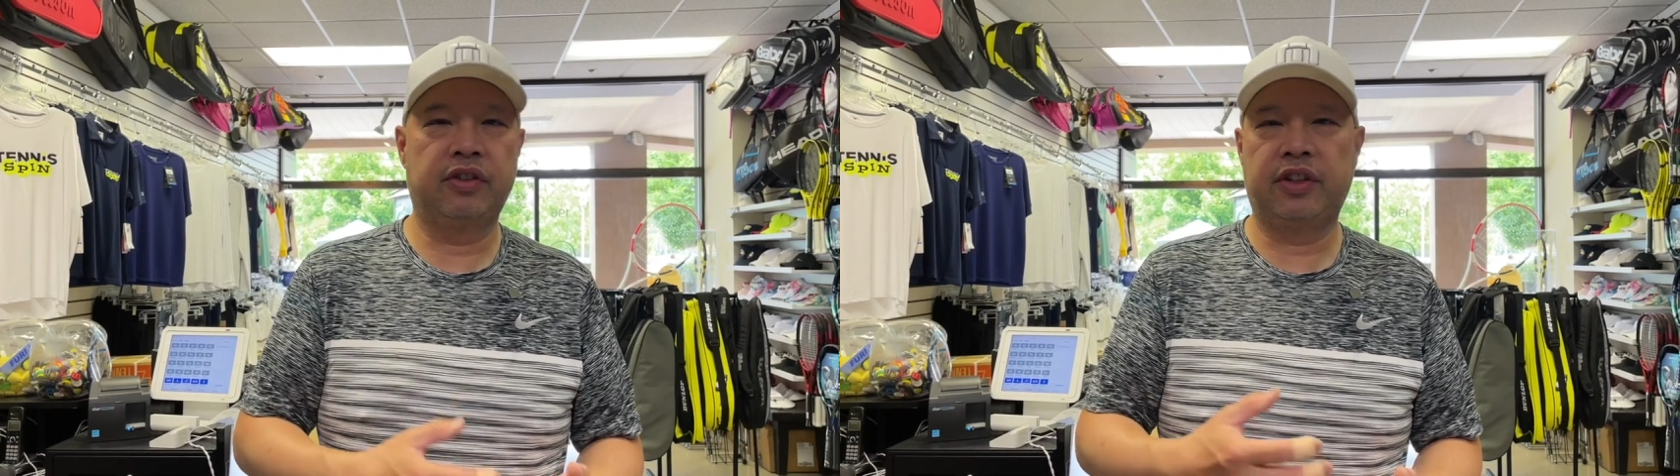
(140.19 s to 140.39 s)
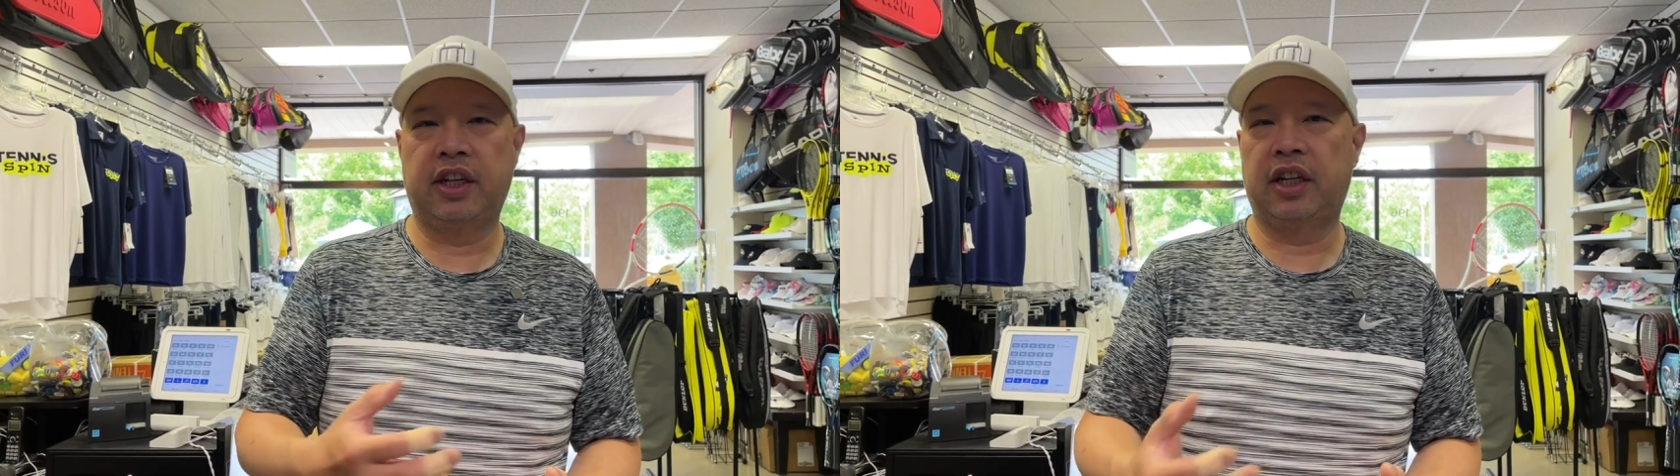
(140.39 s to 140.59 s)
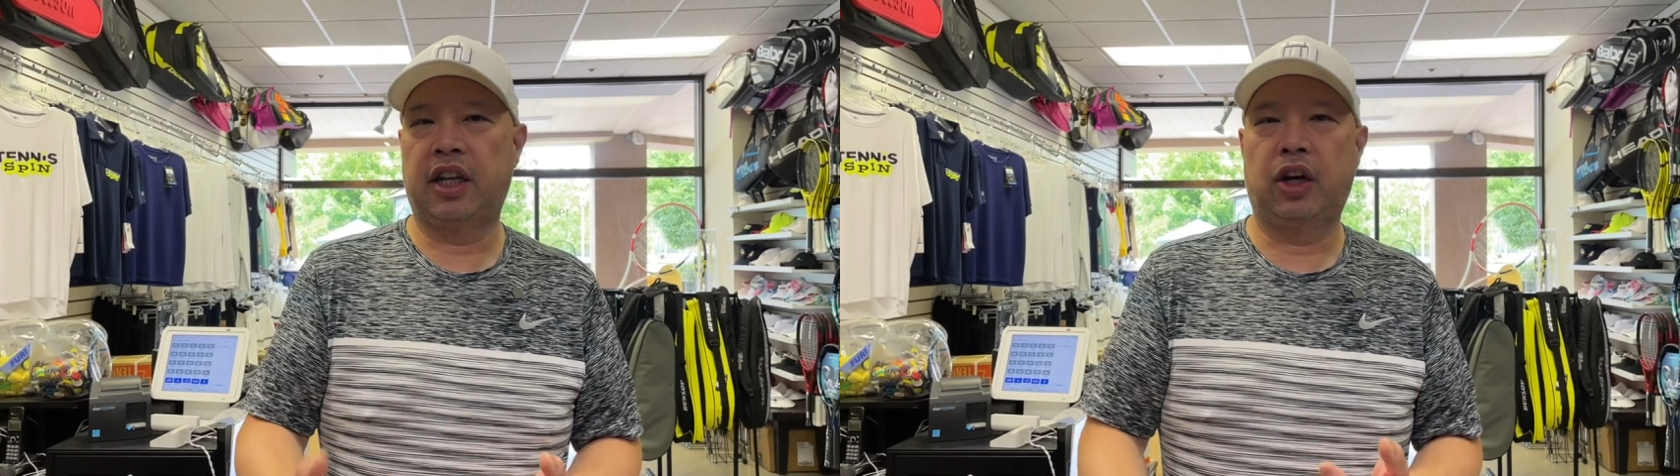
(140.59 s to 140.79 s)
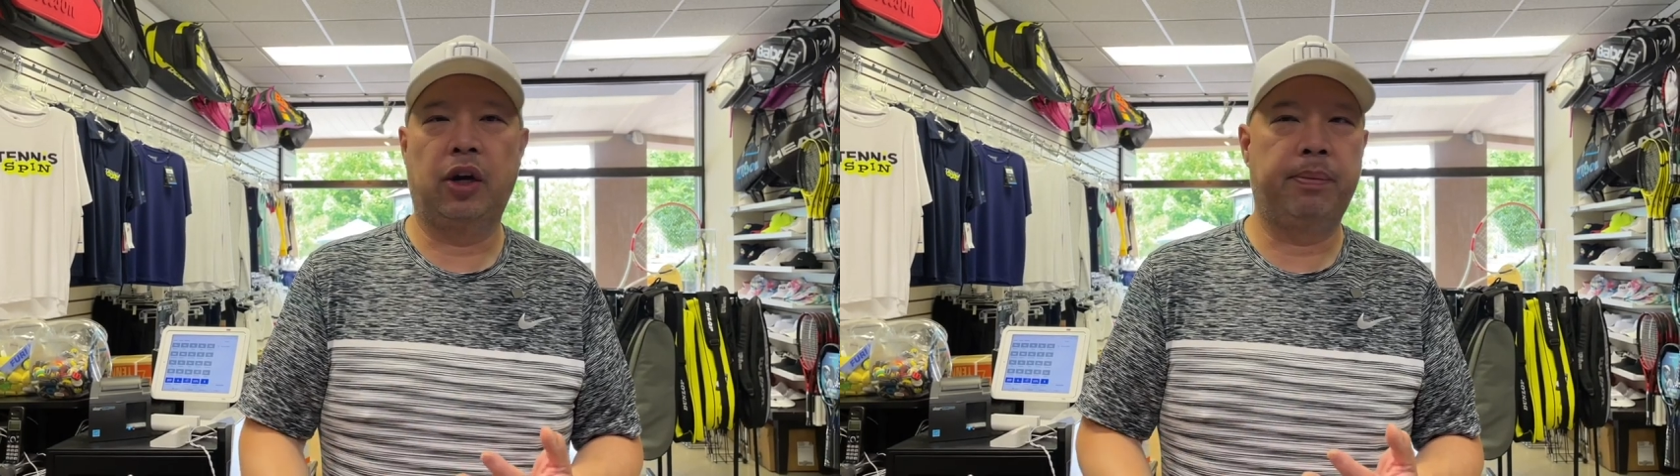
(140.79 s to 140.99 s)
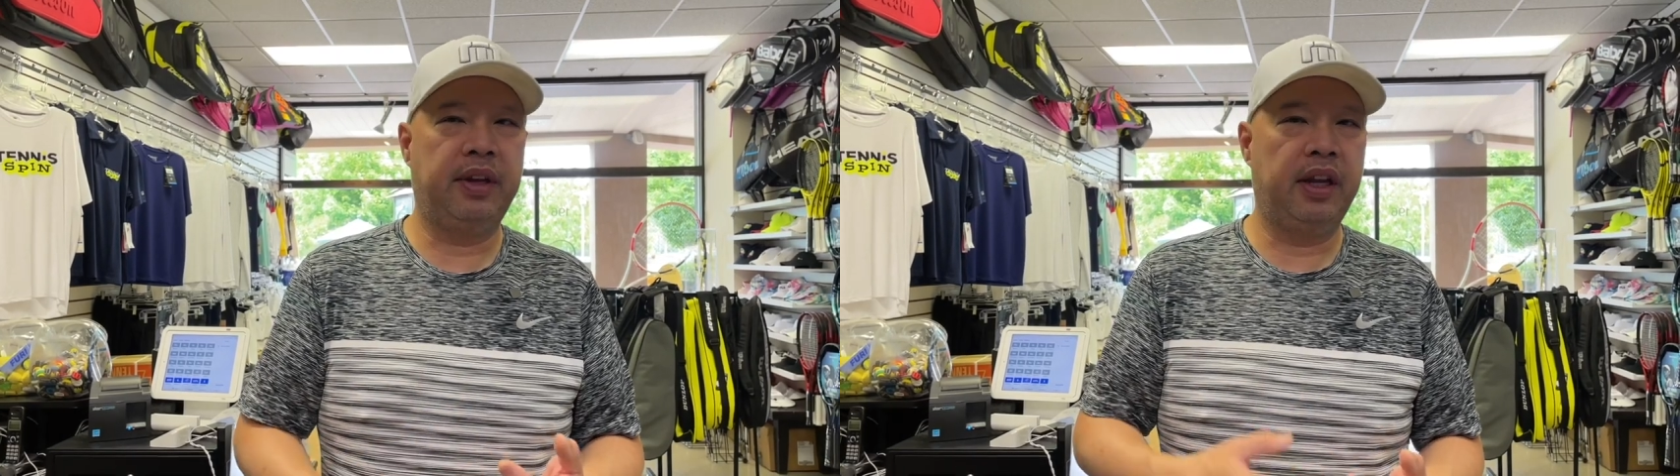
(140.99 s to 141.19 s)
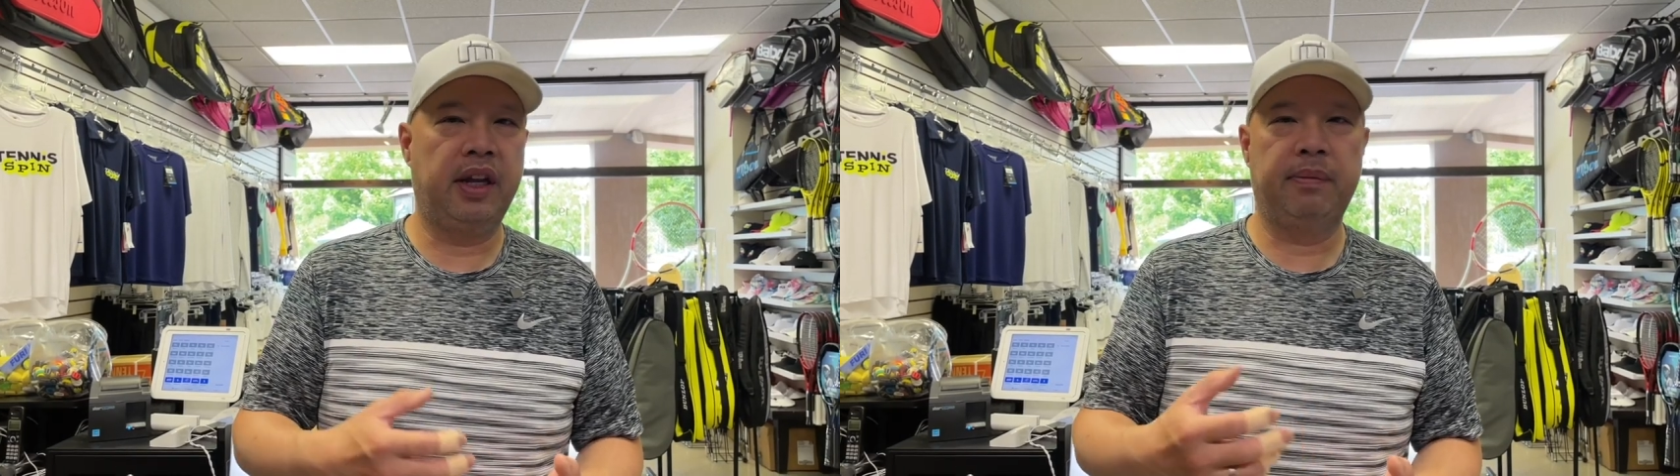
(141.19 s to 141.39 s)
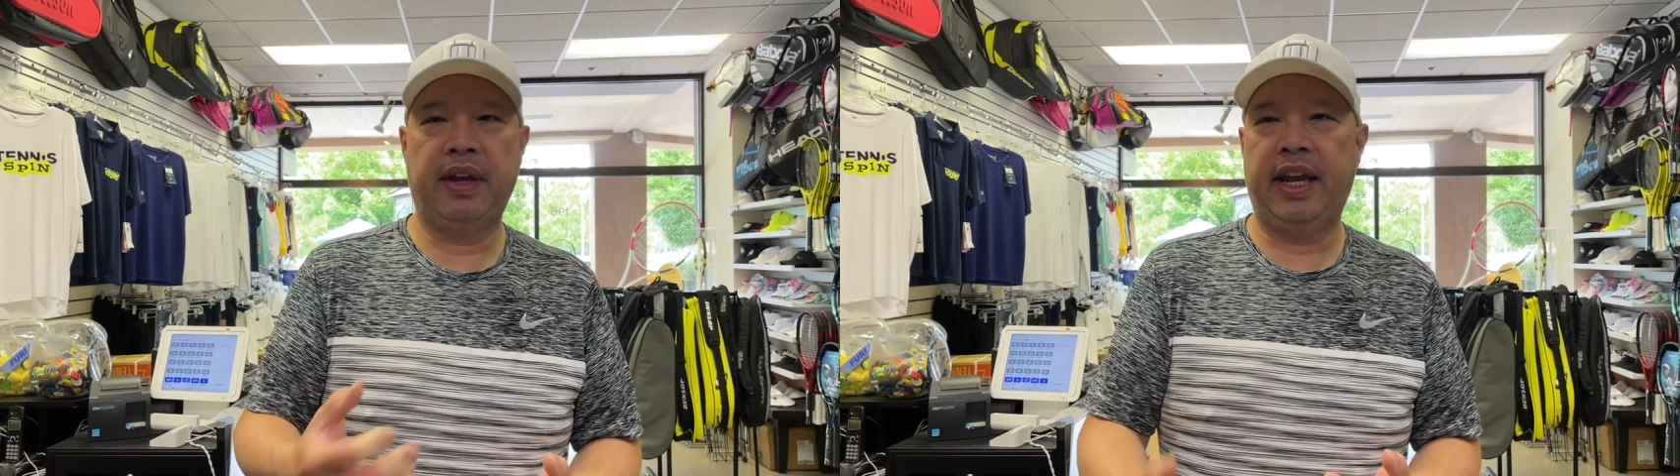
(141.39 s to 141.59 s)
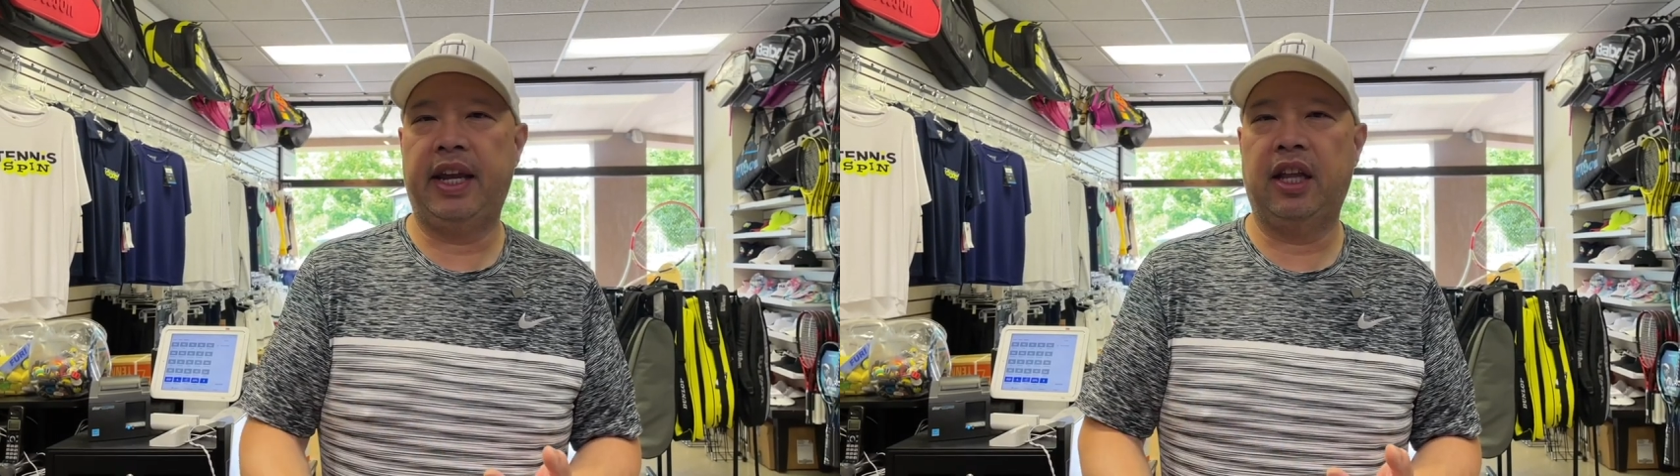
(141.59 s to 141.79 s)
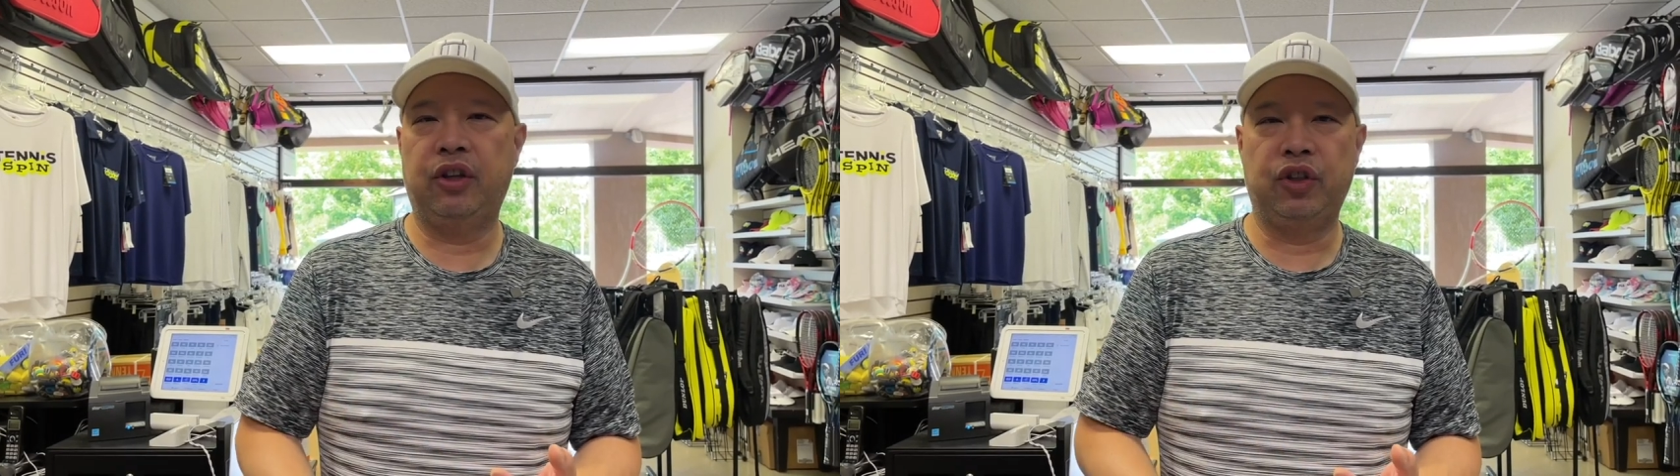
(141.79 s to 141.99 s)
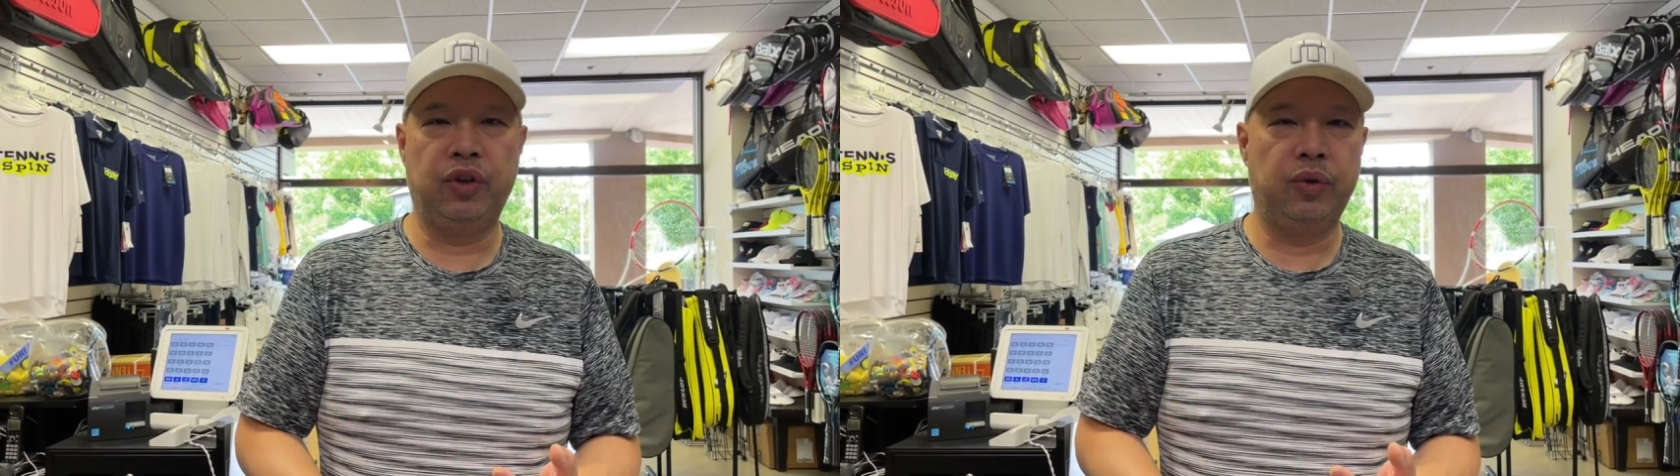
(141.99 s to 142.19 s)
selling a lot of RPM,
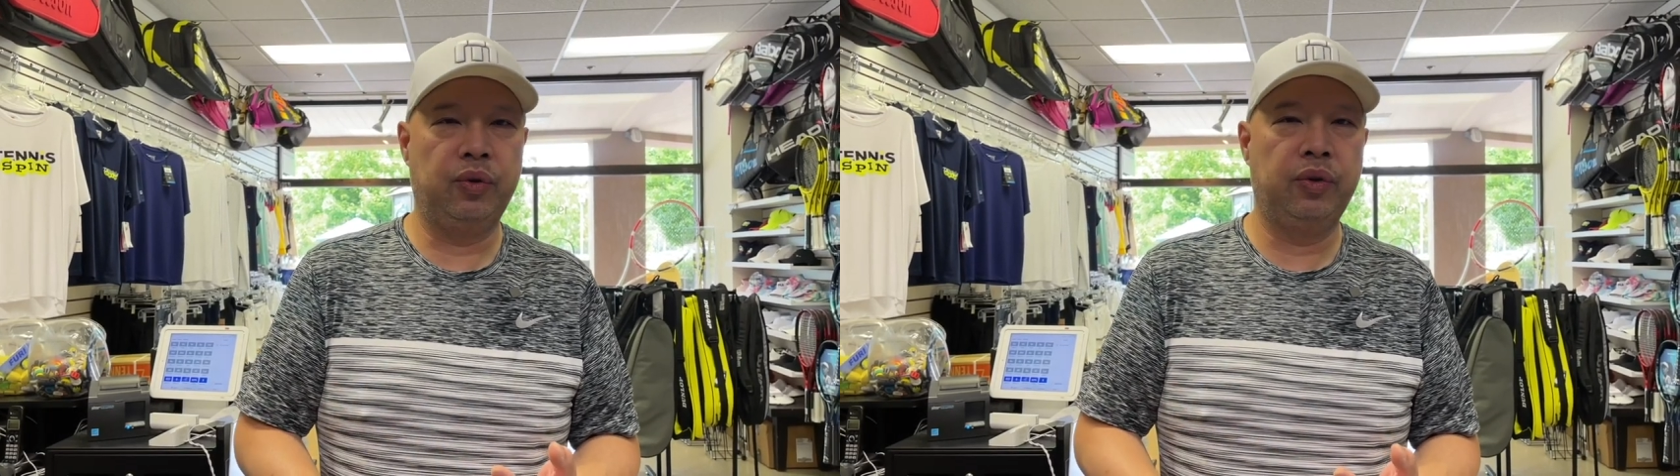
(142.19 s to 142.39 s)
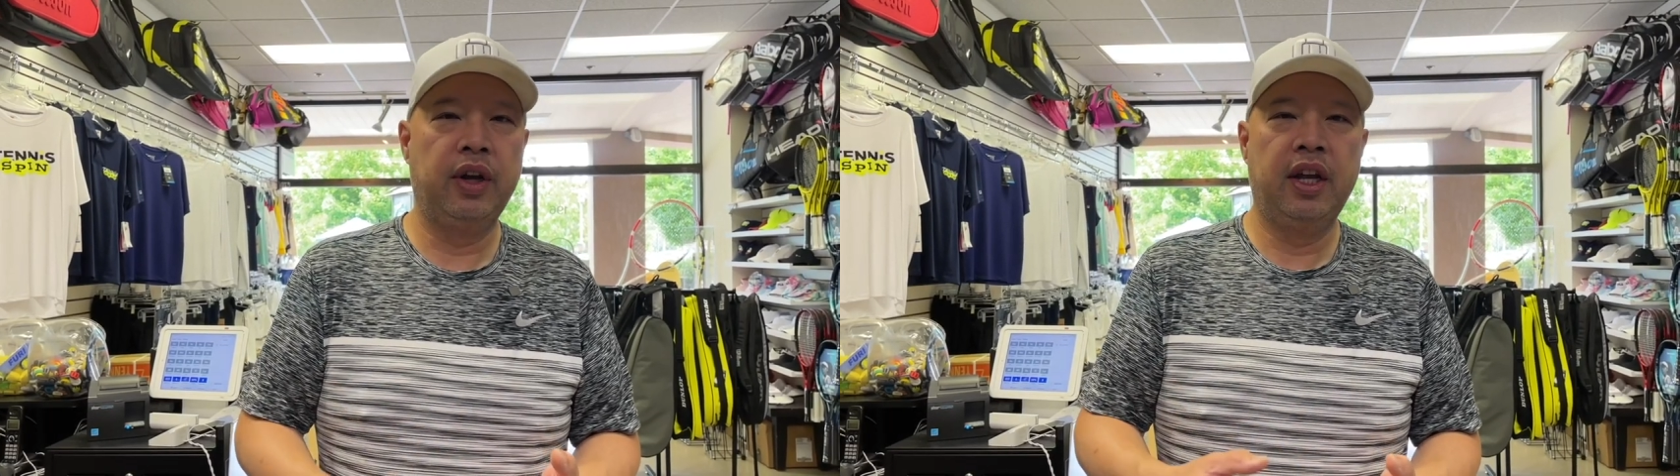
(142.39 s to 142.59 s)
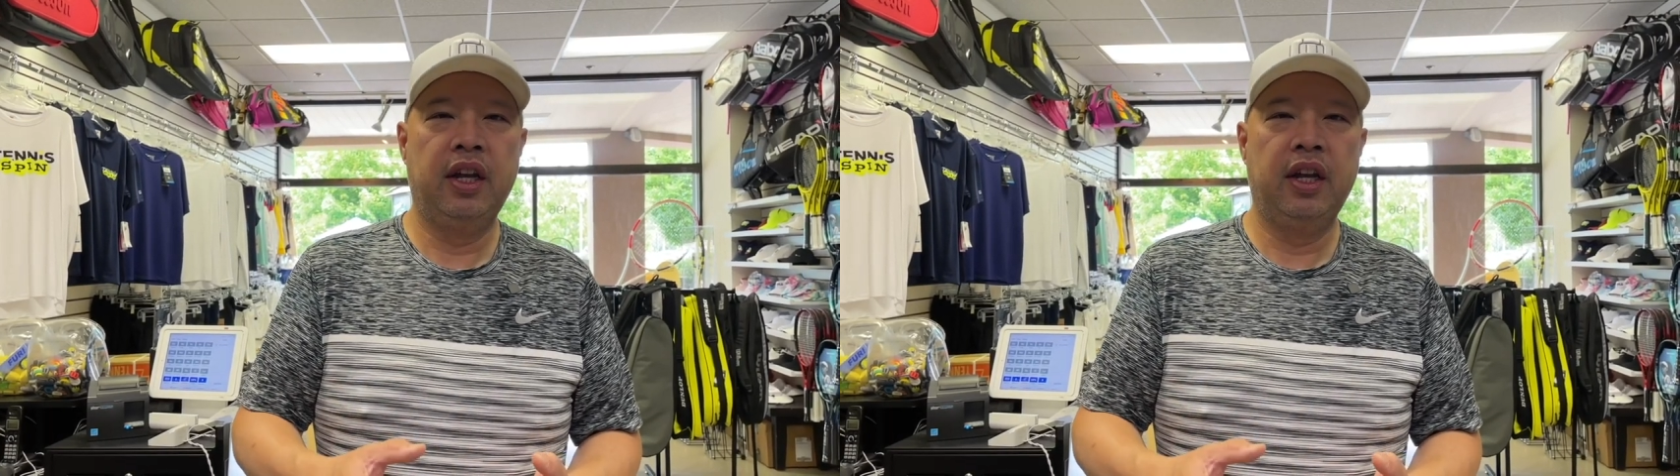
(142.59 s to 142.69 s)
ALU,